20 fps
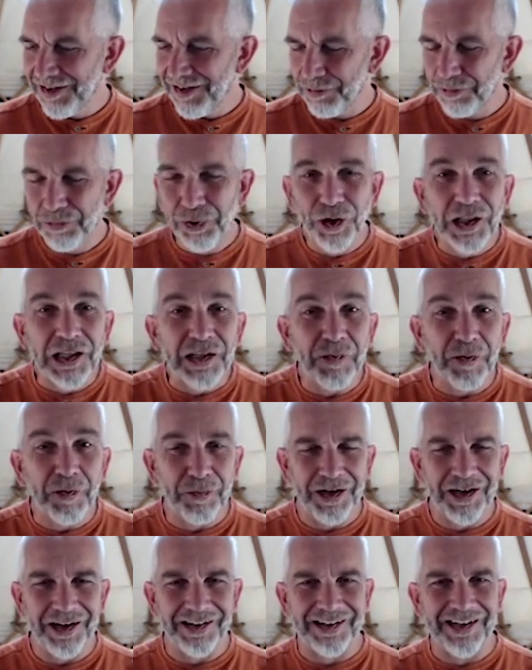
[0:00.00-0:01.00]
pull them
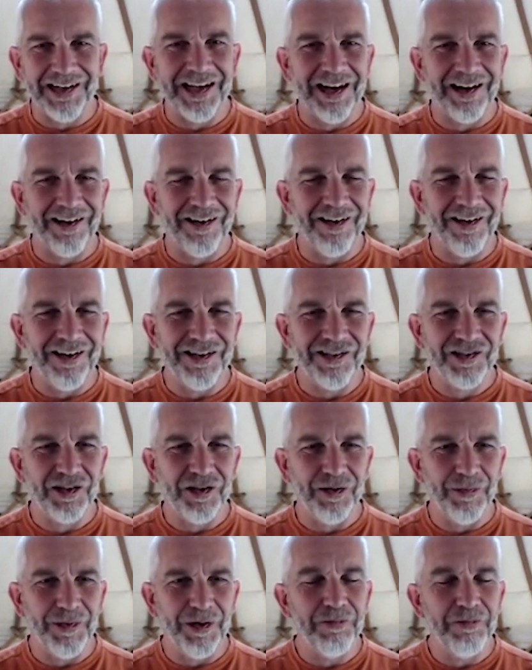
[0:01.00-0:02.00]
apart and analyze
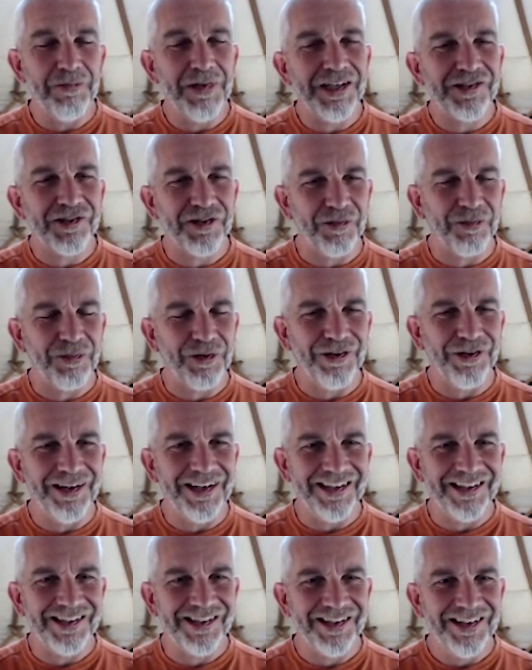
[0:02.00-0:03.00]
them and miss the
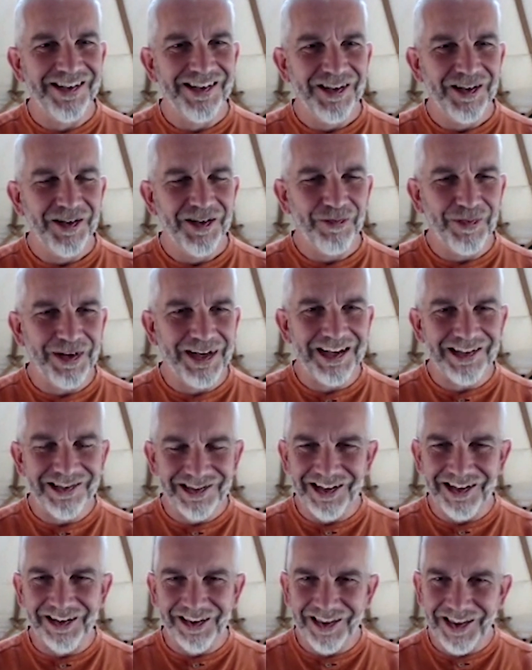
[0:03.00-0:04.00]
point. But
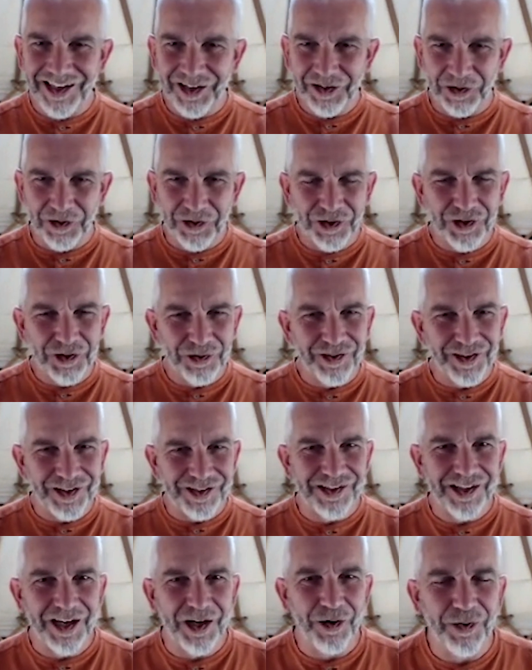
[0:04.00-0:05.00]
actually, I think the truth is
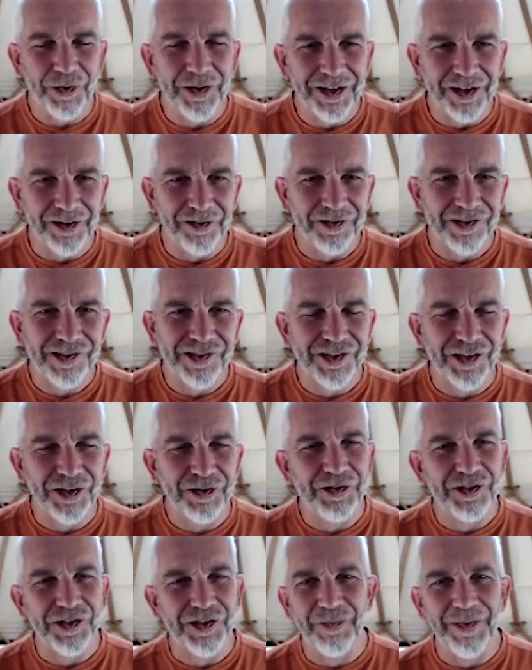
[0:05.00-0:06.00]
there within so
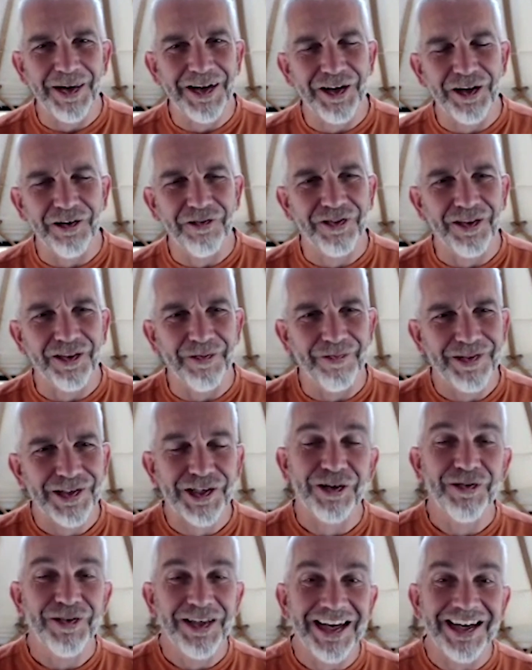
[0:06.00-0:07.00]
many of them.
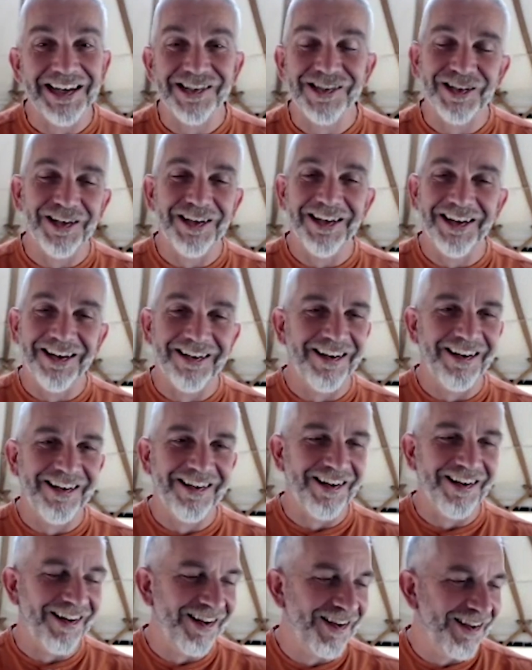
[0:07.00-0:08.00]
So yes,
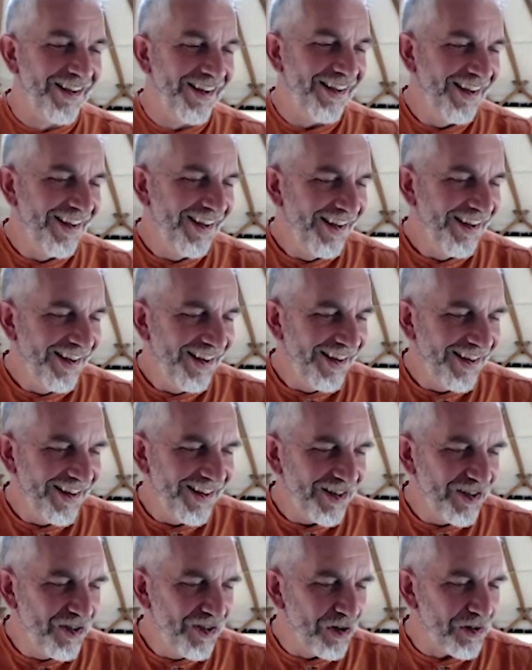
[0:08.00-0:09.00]
I
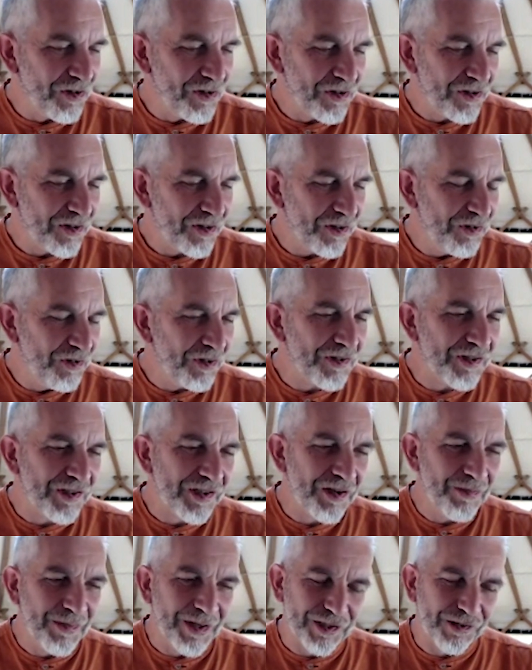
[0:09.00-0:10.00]
not
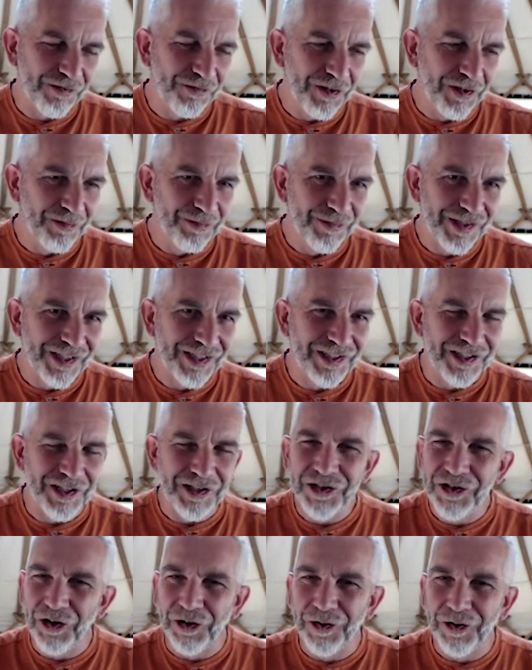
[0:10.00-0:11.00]
so much films, because
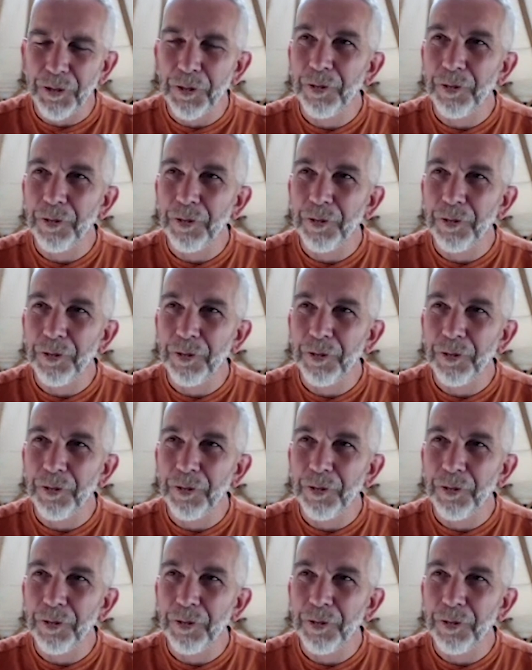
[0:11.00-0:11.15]
it's not